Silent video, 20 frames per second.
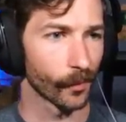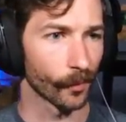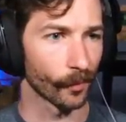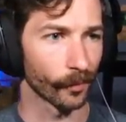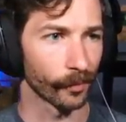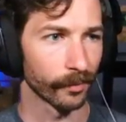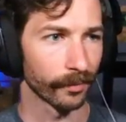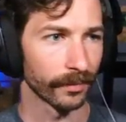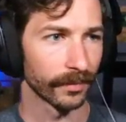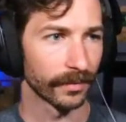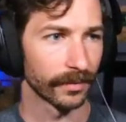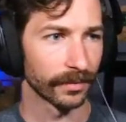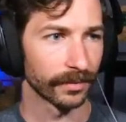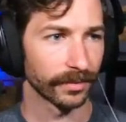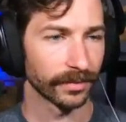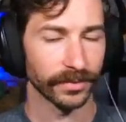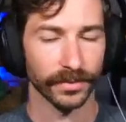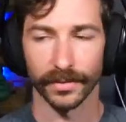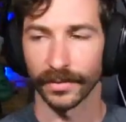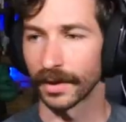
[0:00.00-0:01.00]
Uh,
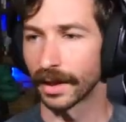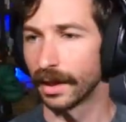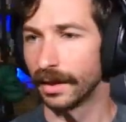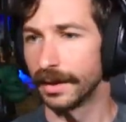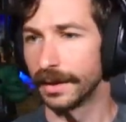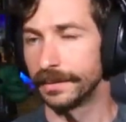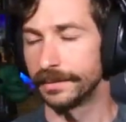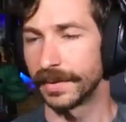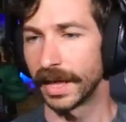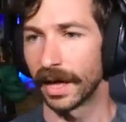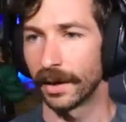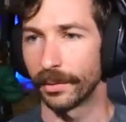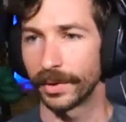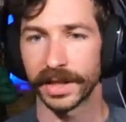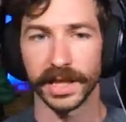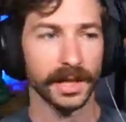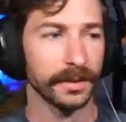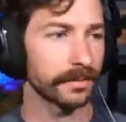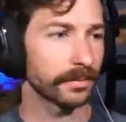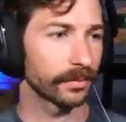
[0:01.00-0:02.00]
right. Yeah, we
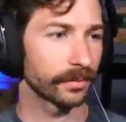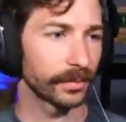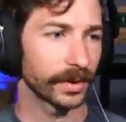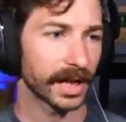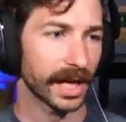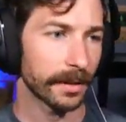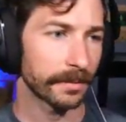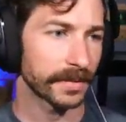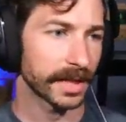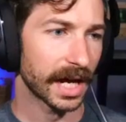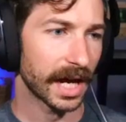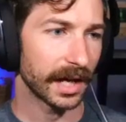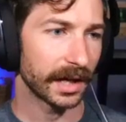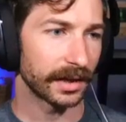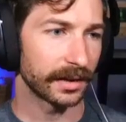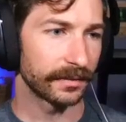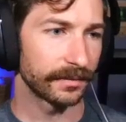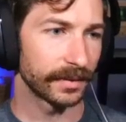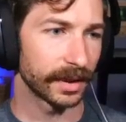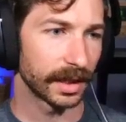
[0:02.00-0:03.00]
keep we kept
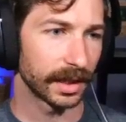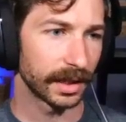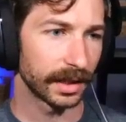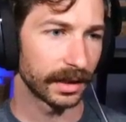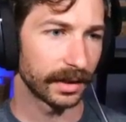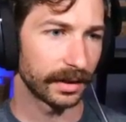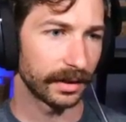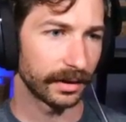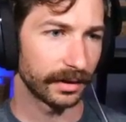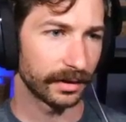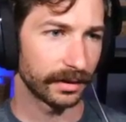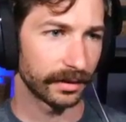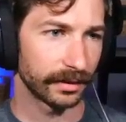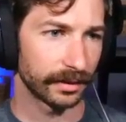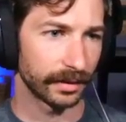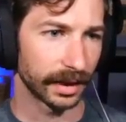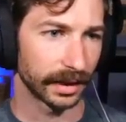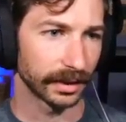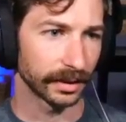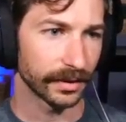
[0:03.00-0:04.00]
dying uh,
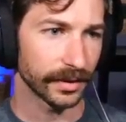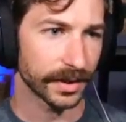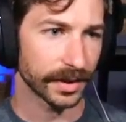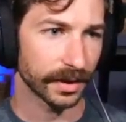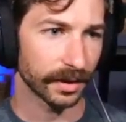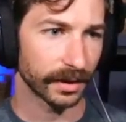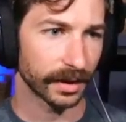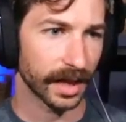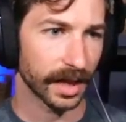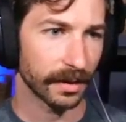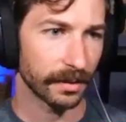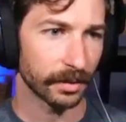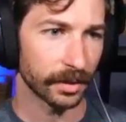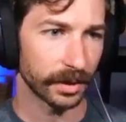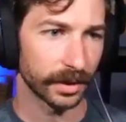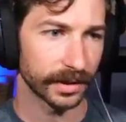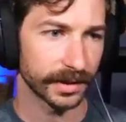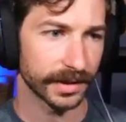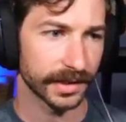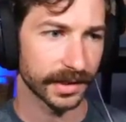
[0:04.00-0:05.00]
and losing our
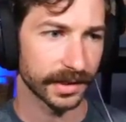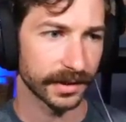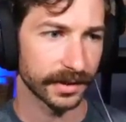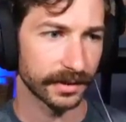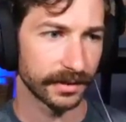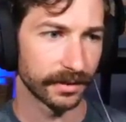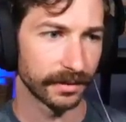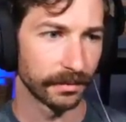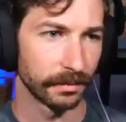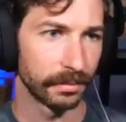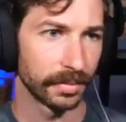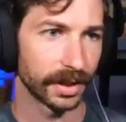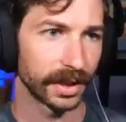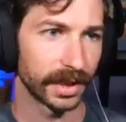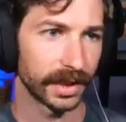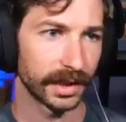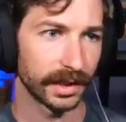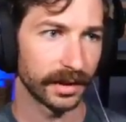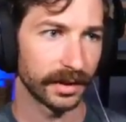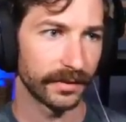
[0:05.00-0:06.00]
cameras, but
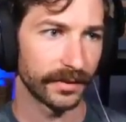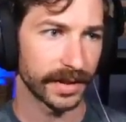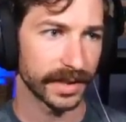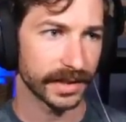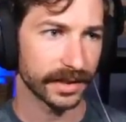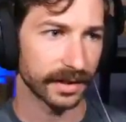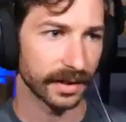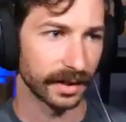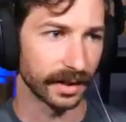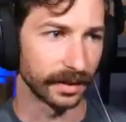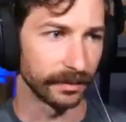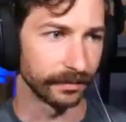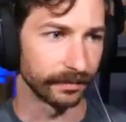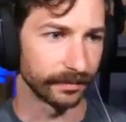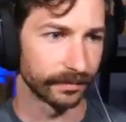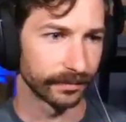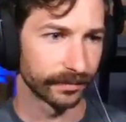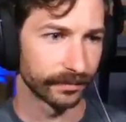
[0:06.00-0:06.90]
uh, this time,